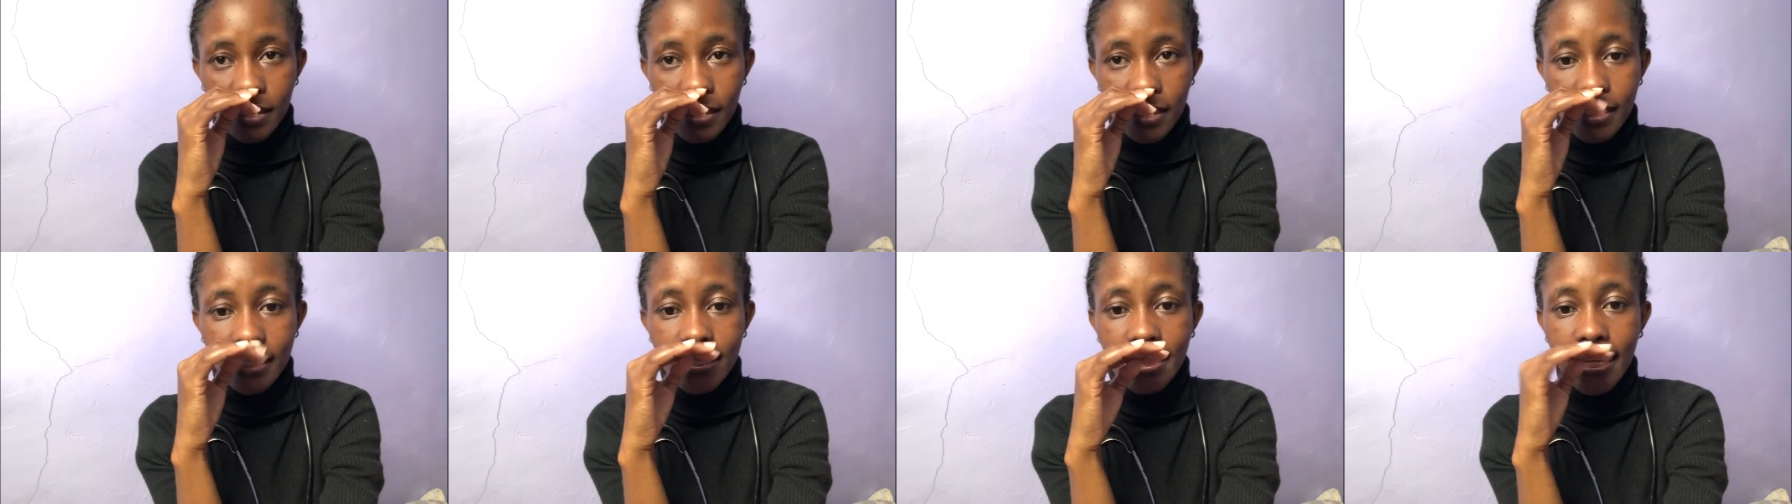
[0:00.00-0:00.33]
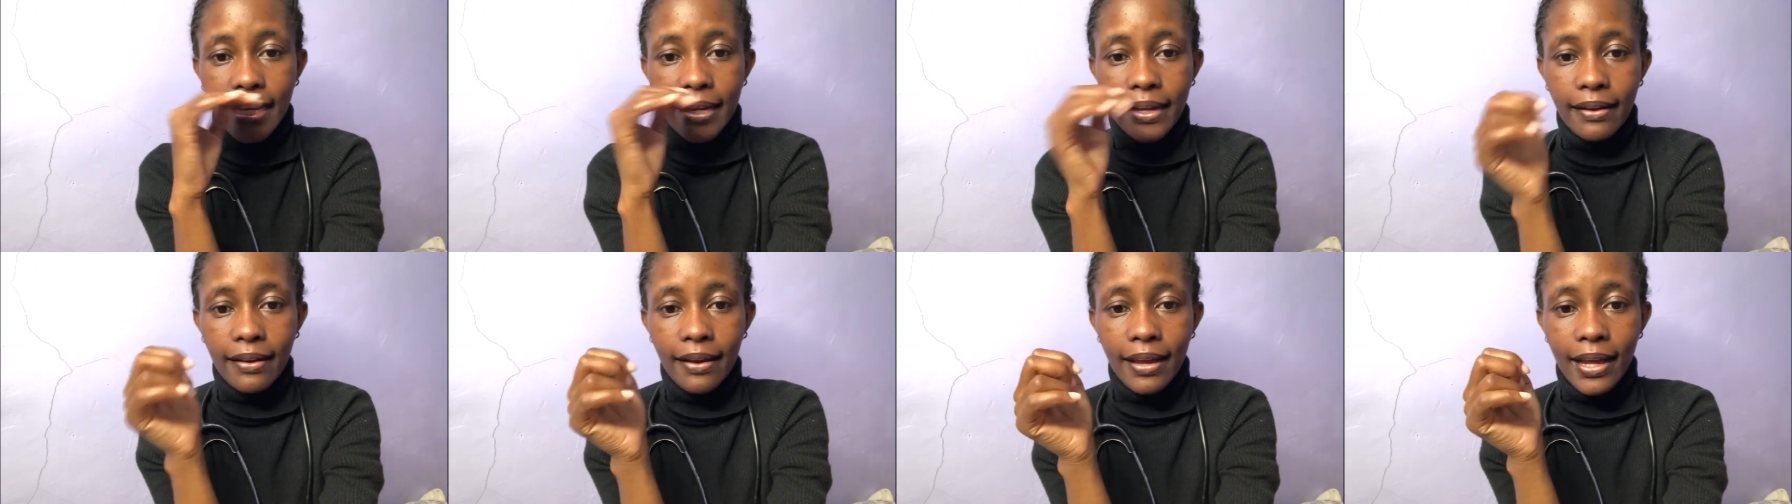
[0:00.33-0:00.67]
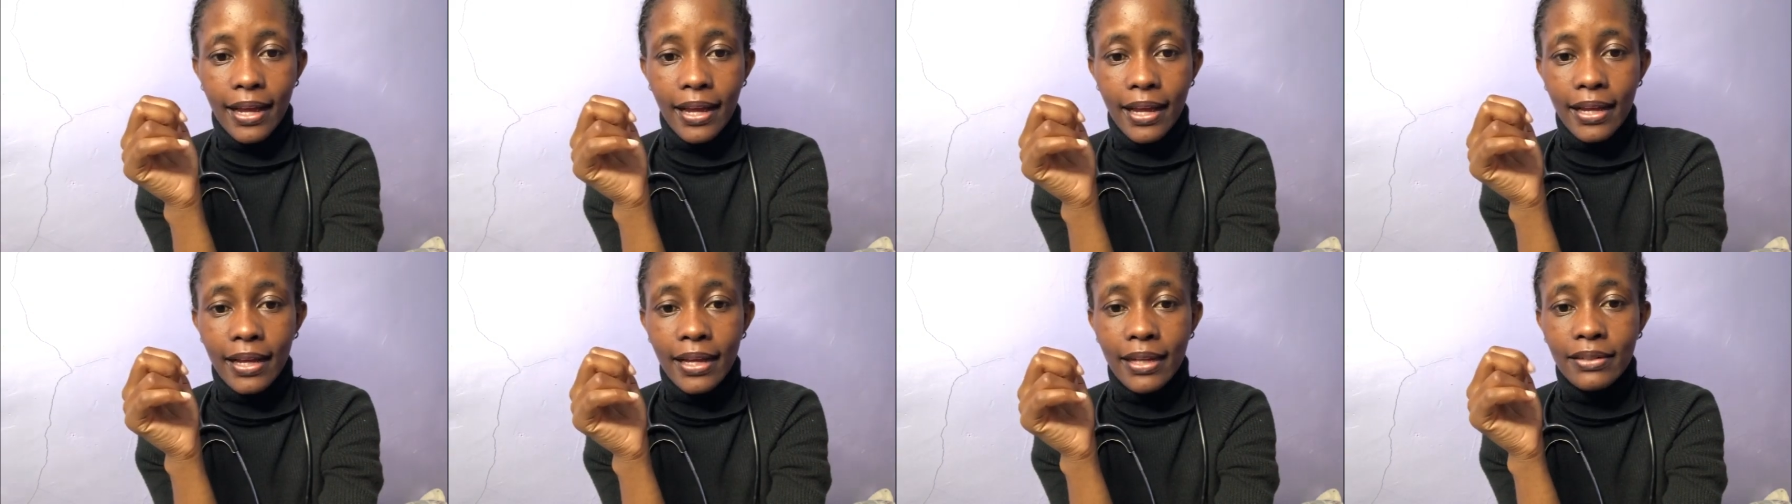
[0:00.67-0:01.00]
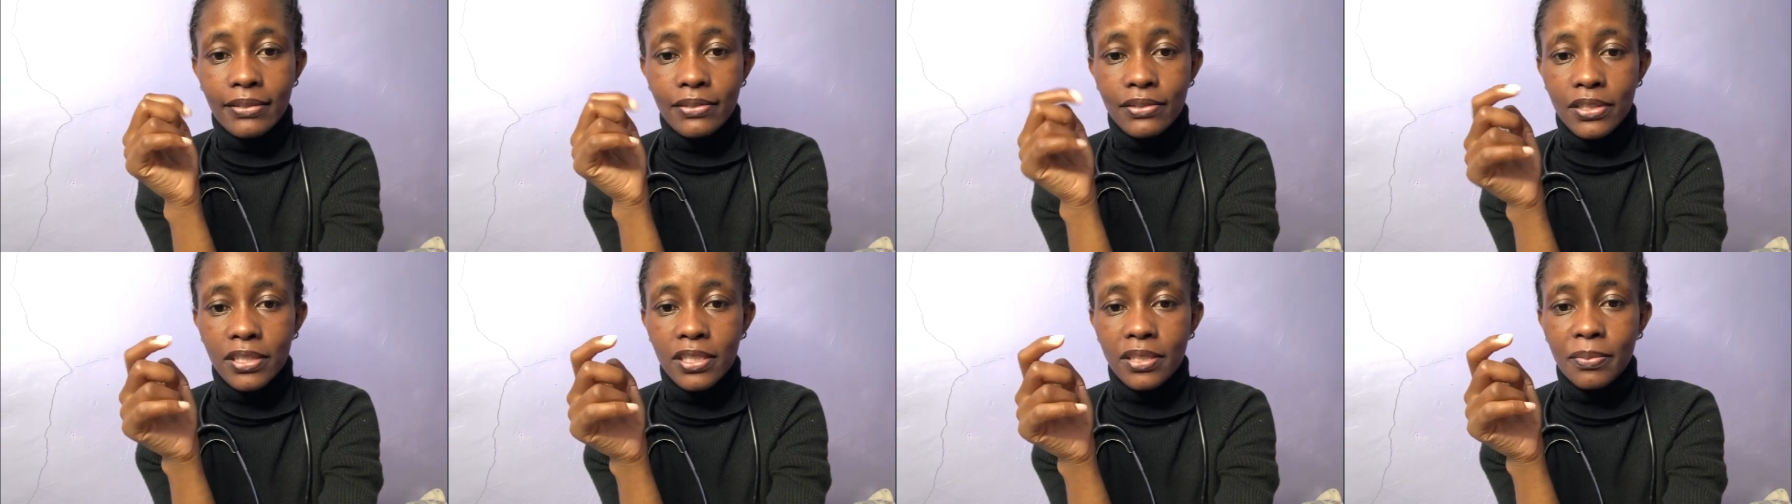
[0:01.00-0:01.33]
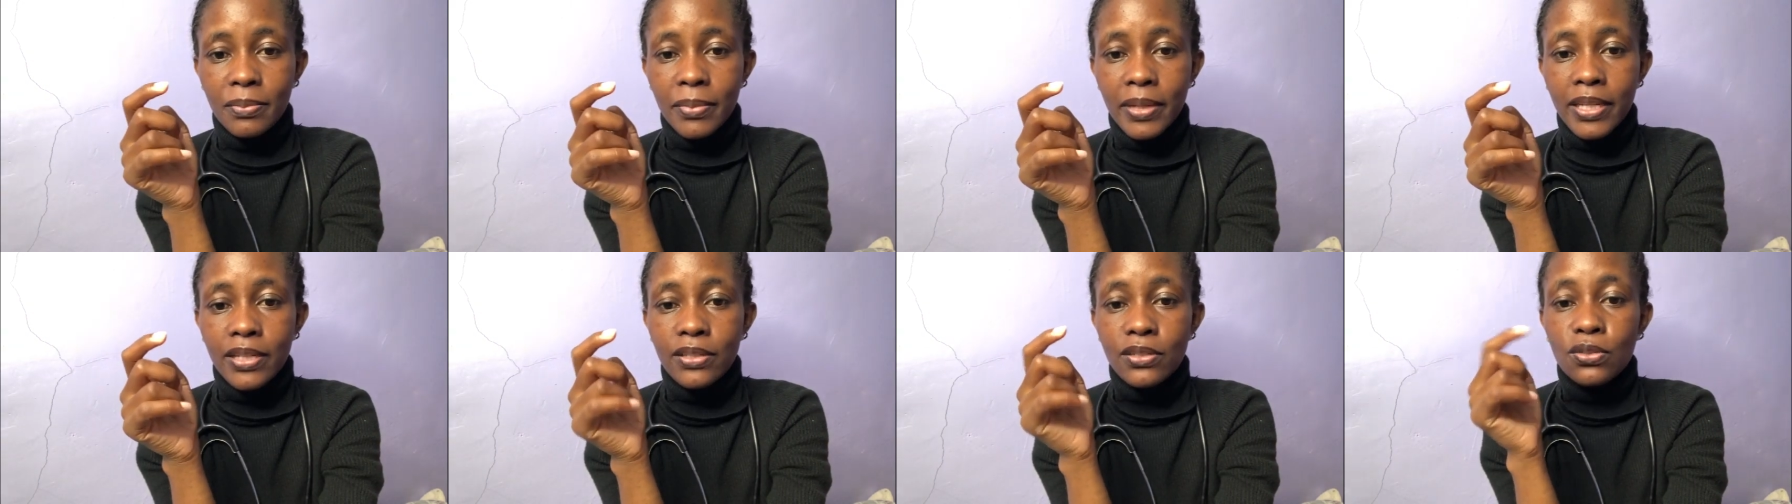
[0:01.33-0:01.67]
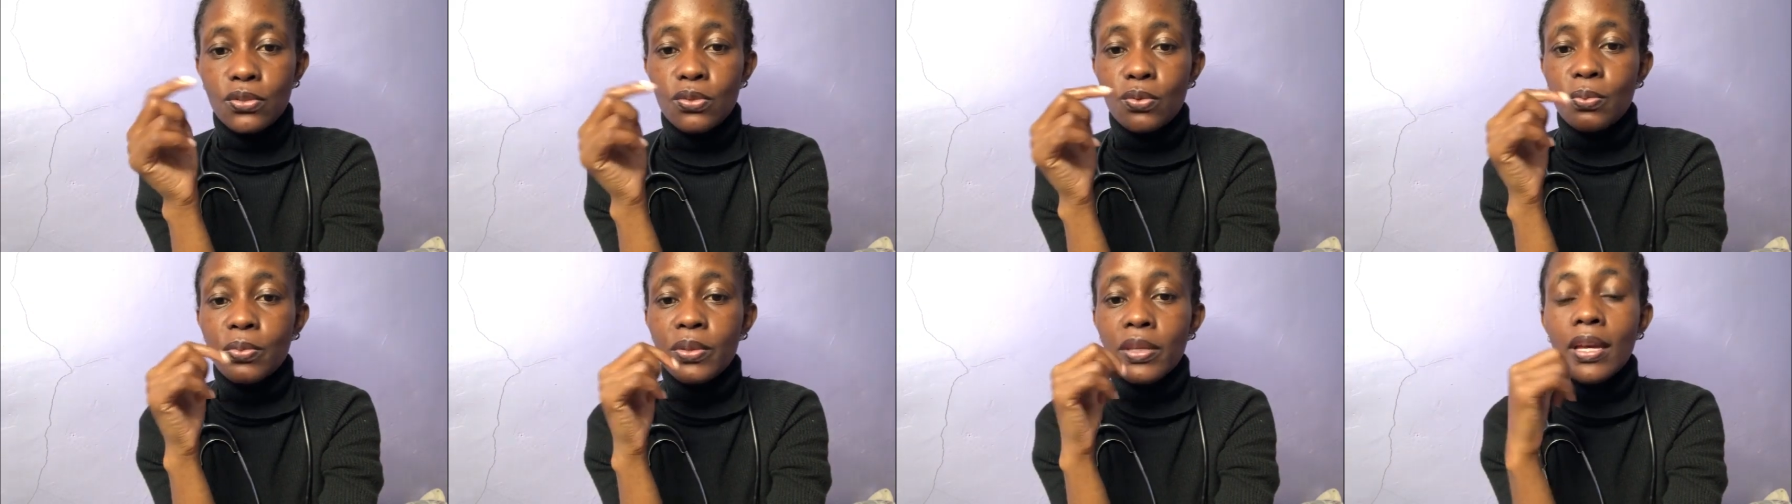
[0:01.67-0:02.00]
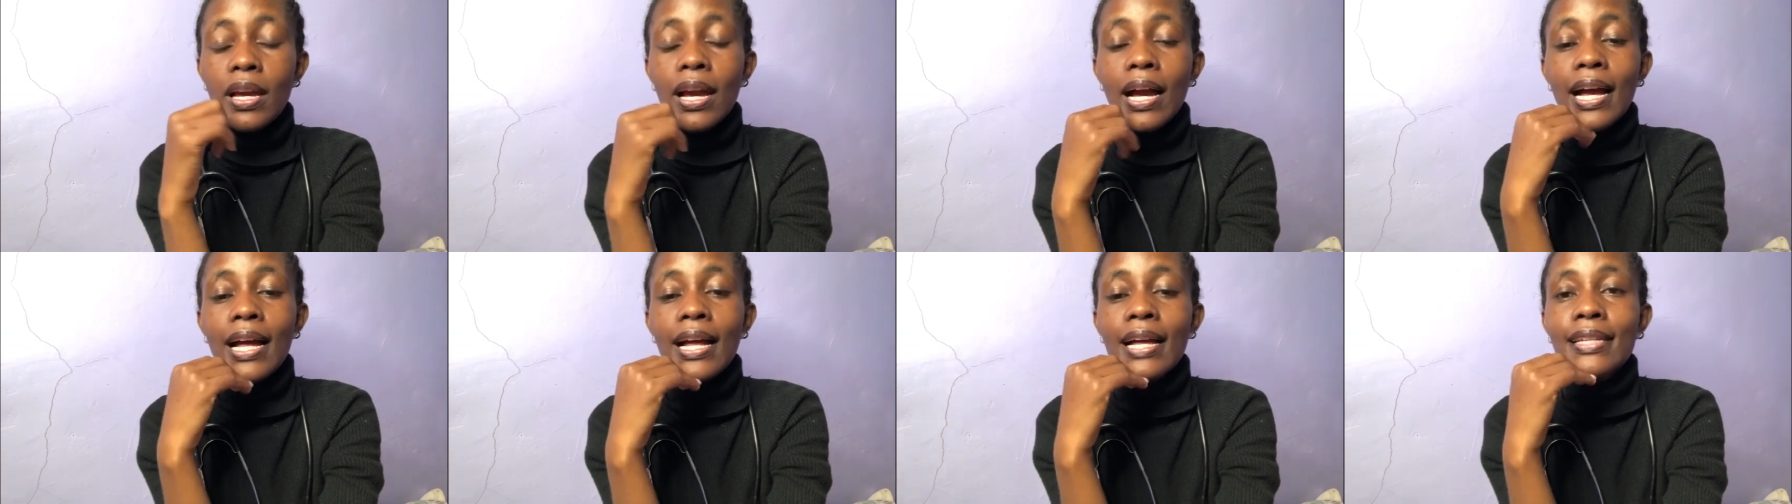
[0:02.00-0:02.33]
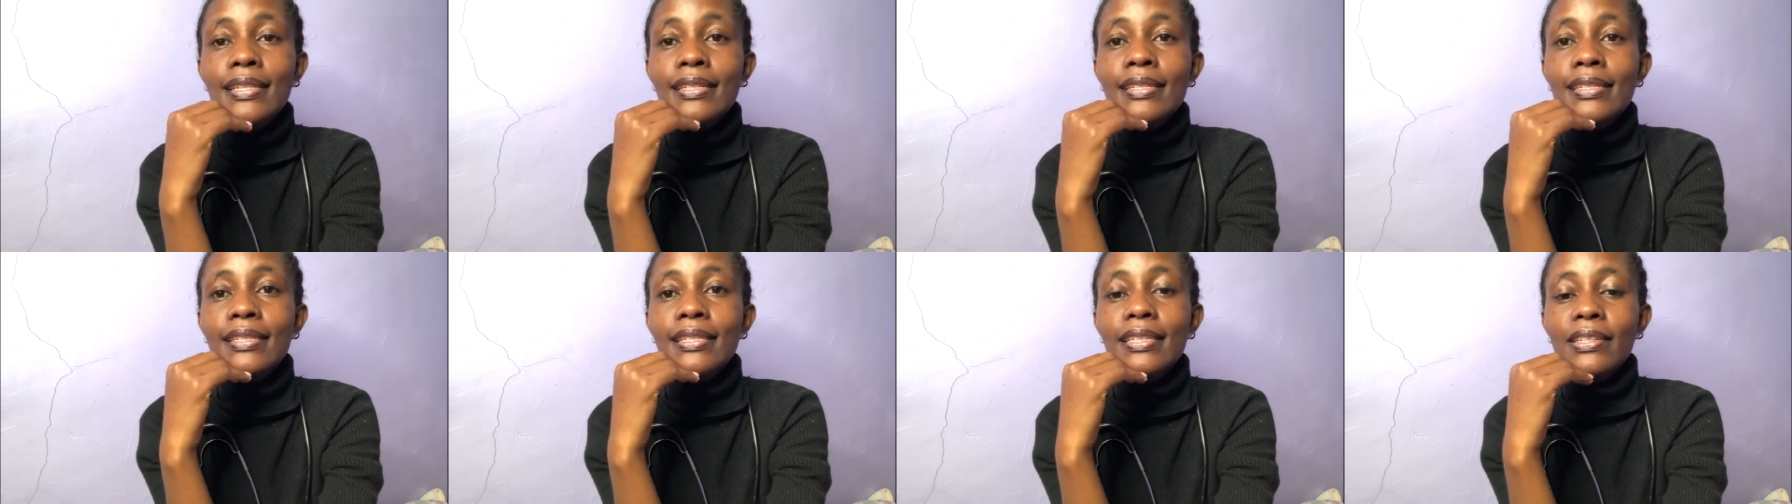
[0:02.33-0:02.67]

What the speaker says: tailor treatment to be as